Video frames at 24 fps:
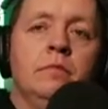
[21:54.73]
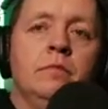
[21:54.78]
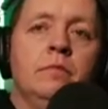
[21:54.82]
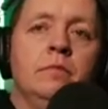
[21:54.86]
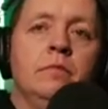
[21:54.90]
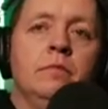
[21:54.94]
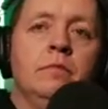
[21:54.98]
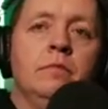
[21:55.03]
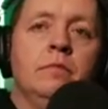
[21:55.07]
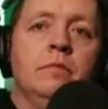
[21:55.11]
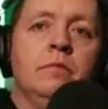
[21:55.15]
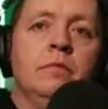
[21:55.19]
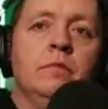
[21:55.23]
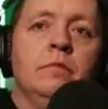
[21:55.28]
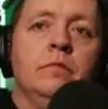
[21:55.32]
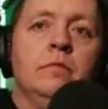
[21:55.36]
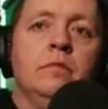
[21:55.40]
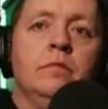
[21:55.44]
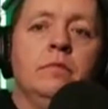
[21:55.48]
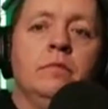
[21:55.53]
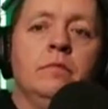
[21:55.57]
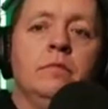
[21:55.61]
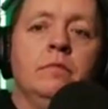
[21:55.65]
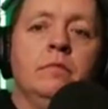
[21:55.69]

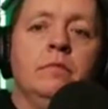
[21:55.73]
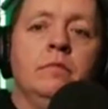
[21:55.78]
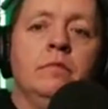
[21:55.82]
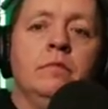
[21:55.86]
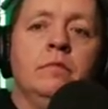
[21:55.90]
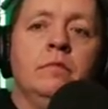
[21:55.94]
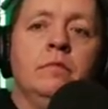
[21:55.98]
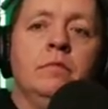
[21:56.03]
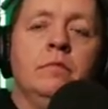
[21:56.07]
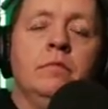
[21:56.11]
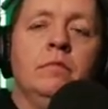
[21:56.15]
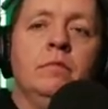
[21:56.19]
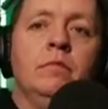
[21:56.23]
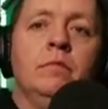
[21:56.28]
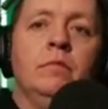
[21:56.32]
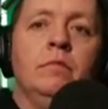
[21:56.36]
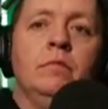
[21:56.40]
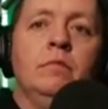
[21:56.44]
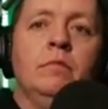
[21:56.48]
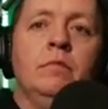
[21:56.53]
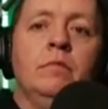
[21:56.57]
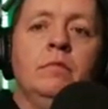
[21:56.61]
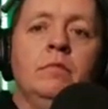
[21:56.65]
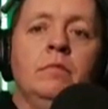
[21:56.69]

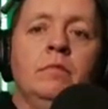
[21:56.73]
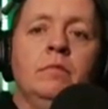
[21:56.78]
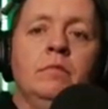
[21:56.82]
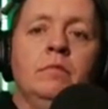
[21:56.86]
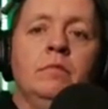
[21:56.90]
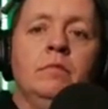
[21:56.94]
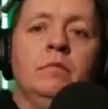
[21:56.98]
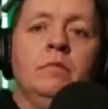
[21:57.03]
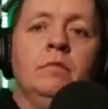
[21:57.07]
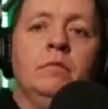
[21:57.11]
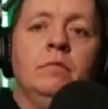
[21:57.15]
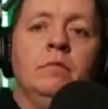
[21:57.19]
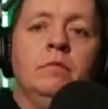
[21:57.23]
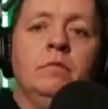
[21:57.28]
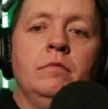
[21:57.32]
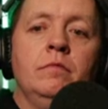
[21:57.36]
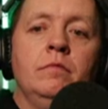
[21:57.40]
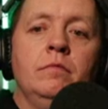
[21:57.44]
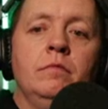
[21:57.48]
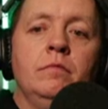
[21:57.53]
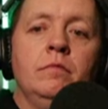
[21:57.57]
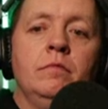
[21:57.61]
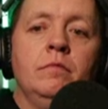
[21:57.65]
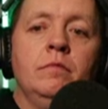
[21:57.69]

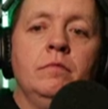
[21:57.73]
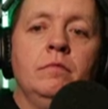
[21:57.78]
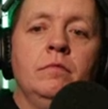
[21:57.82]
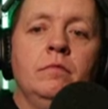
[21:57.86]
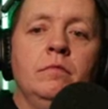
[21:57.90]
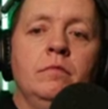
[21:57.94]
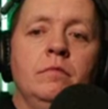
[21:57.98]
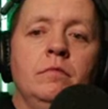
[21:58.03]
The person shown says nothing.